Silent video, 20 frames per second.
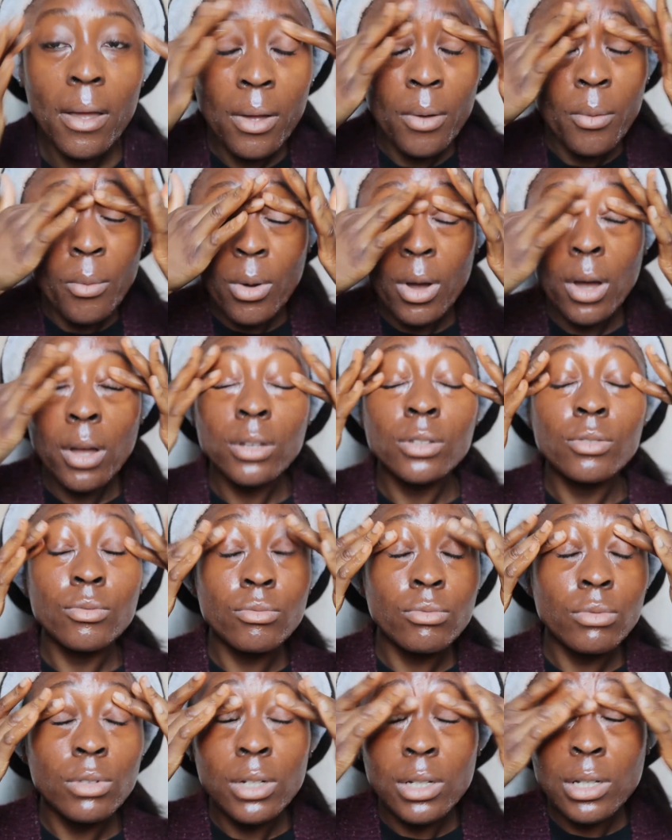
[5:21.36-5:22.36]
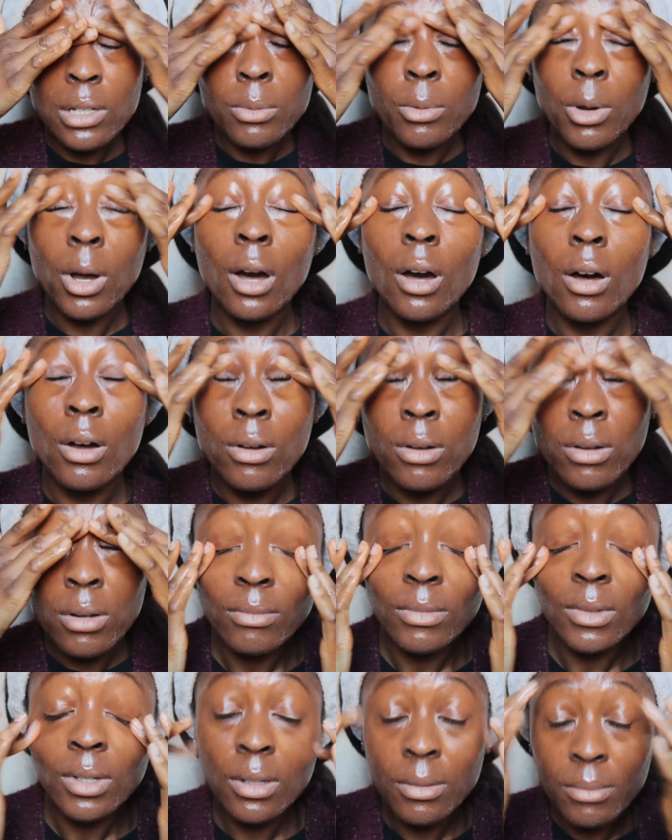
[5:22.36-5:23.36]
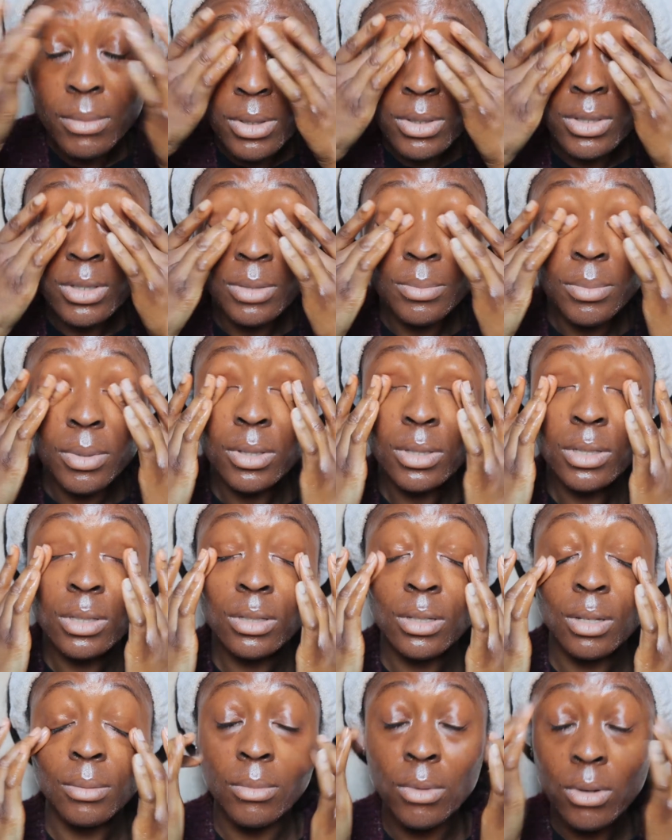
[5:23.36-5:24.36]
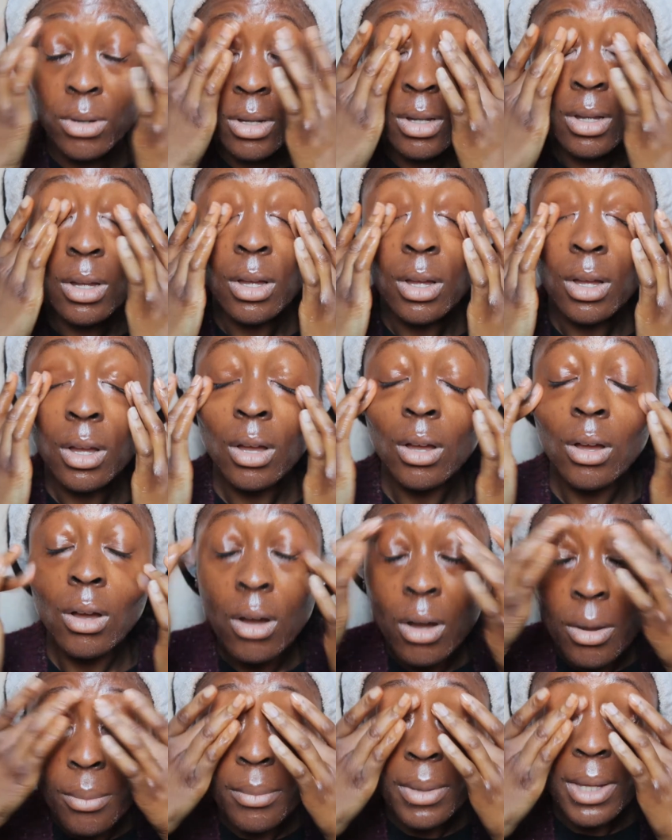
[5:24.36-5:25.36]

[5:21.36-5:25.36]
it works really well. Let me just put some on